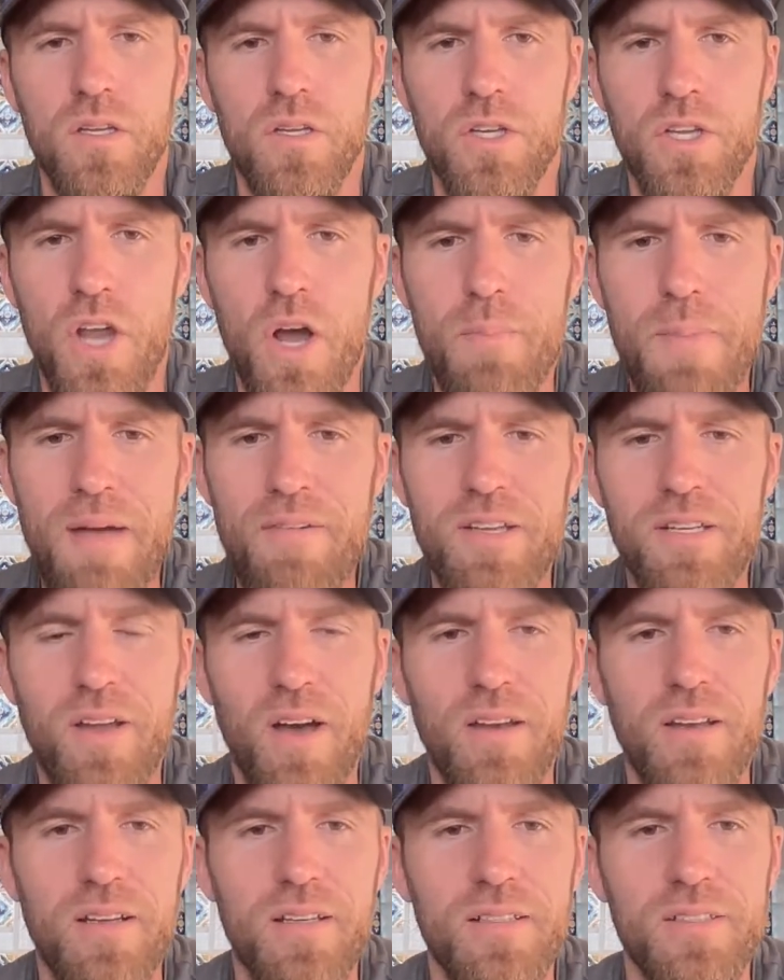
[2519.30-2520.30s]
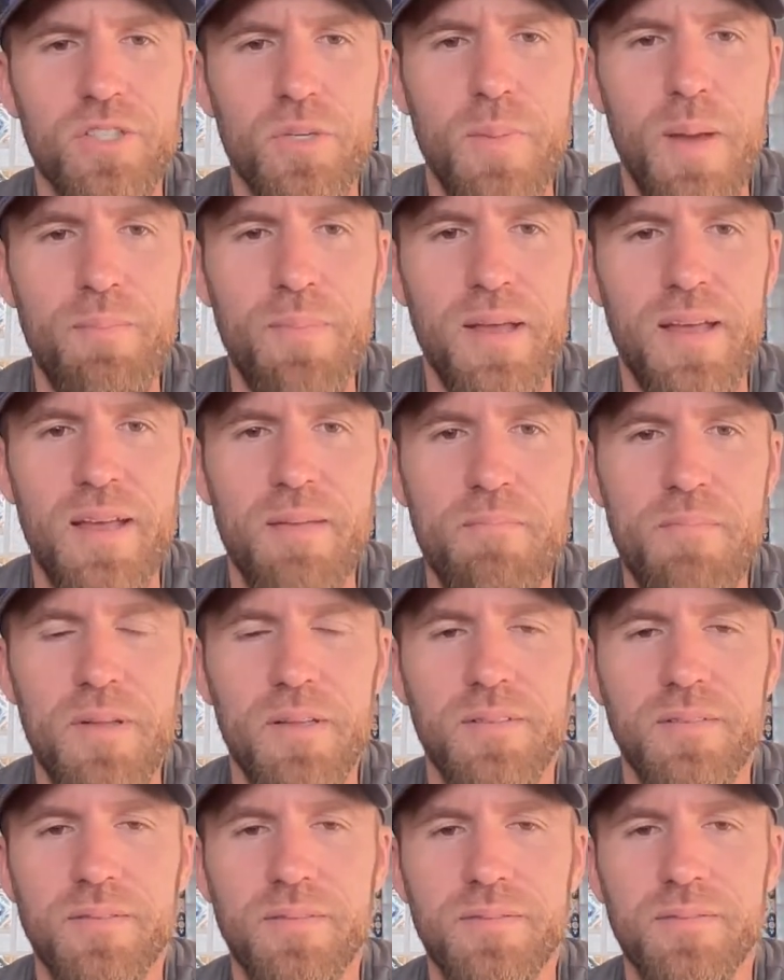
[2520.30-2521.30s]
You know Maradona? Do you remember
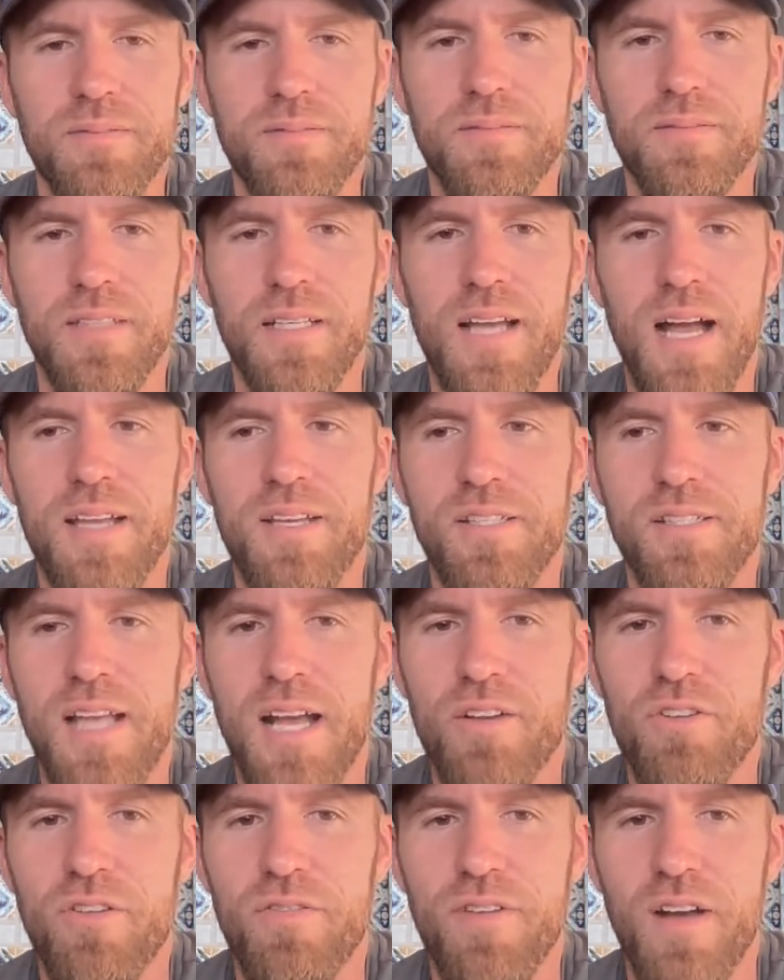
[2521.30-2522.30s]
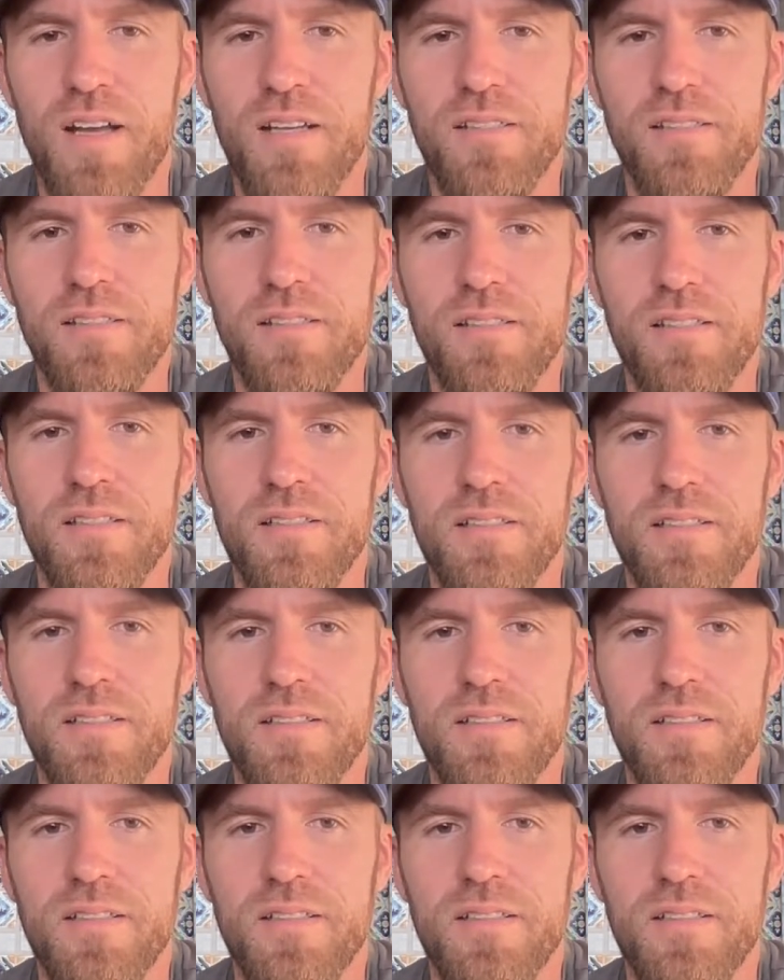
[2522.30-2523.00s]
him? The guy you sacrificed?